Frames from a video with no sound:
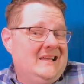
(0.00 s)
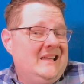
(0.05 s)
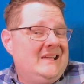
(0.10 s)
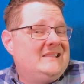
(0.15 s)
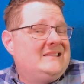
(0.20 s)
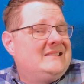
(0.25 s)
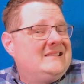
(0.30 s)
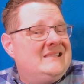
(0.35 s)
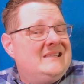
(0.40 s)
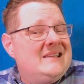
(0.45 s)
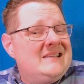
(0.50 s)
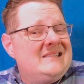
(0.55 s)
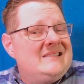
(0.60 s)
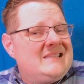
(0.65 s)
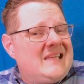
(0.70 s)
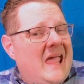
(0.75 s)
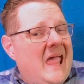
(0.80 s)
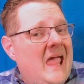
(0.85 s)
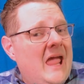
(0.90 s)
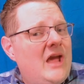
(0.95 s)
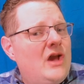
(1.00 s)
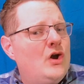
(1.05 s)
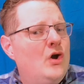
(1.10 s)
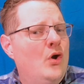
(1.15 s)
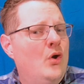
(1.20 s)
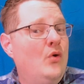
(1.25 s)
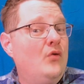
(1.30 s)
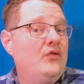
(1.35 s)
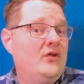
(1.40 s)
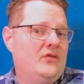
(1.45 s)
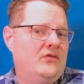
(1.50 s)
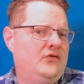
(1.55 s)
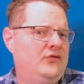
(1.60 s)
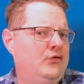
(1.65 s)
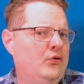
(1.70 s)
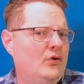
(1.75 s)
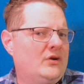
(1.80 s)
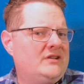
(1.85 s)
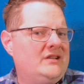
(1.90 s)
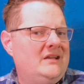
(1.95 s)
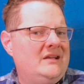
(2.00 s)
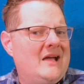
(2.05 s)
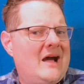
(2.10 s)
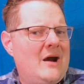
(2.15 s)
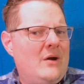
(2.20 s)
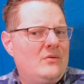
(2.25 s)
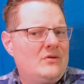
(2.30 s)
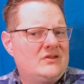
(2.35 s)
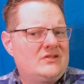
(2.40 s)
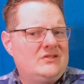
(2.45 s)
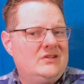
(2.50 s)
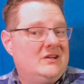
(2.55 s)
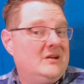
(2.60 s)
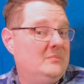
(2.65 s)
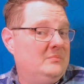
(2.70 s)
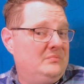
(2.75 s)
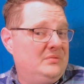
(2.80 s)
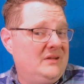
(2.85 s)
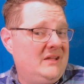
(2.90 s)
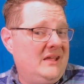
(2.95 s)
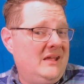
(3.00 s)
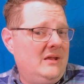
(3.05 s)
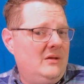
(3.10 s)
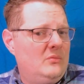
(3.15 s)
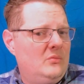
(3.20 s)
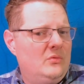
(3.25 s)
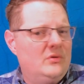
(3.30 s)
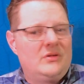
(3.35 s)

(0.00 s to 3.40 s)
it did take over 14 hours to complete